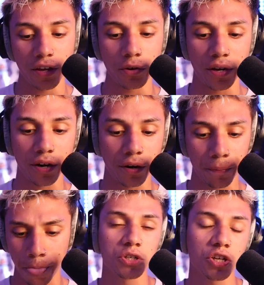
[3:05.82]
that you hear,
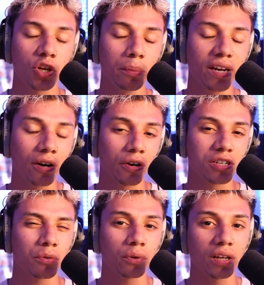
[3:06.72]
which the human ear
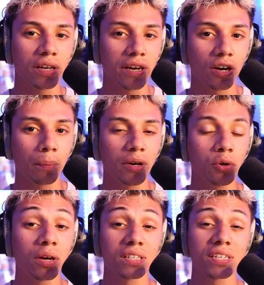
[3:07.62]
doesn't really hear, but
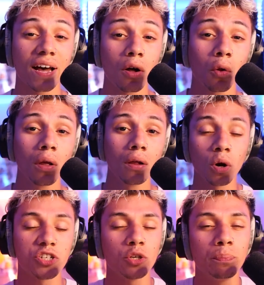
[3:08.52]
you can tell
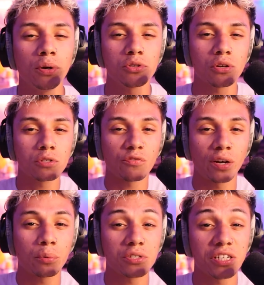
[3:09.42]
once you boost those
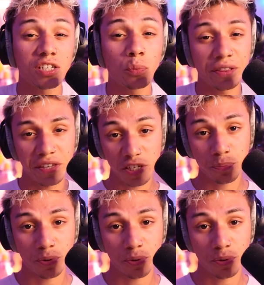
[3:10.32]
frequencies with these